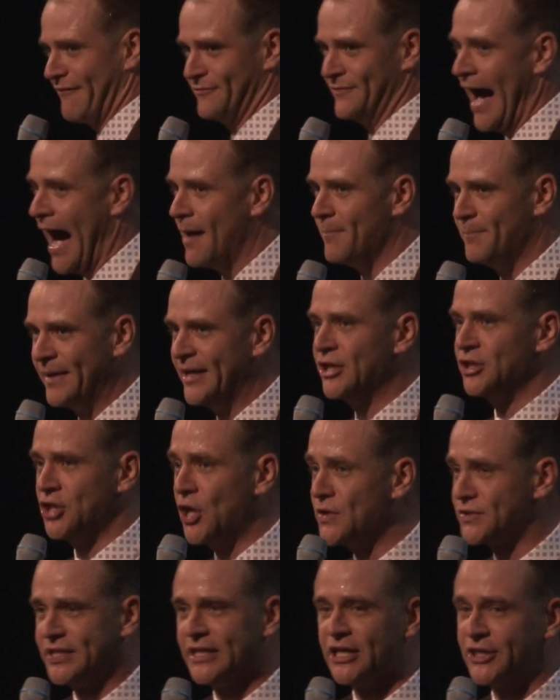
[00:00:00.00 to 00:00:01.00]
not been
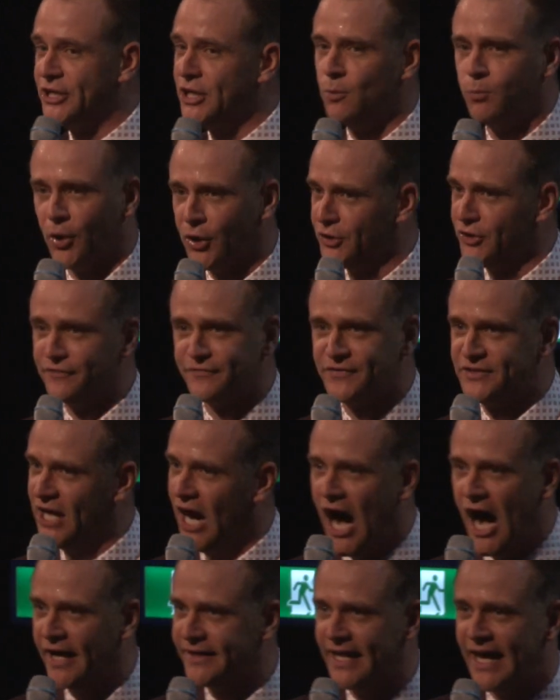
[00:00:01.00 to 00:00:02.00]
using the Word of
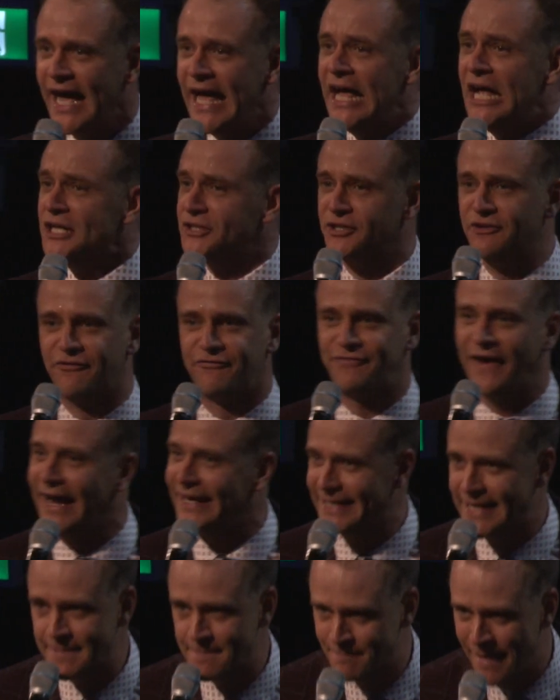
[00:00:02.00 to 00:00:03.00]
God to fight
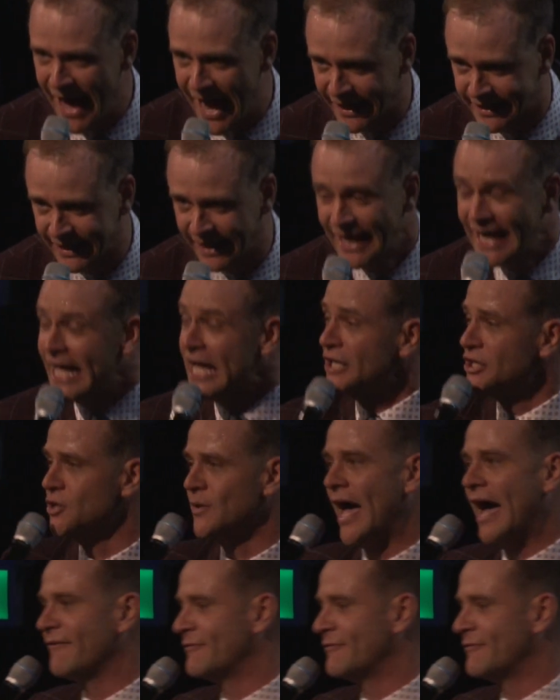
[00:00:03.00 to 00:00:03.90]
him back. You have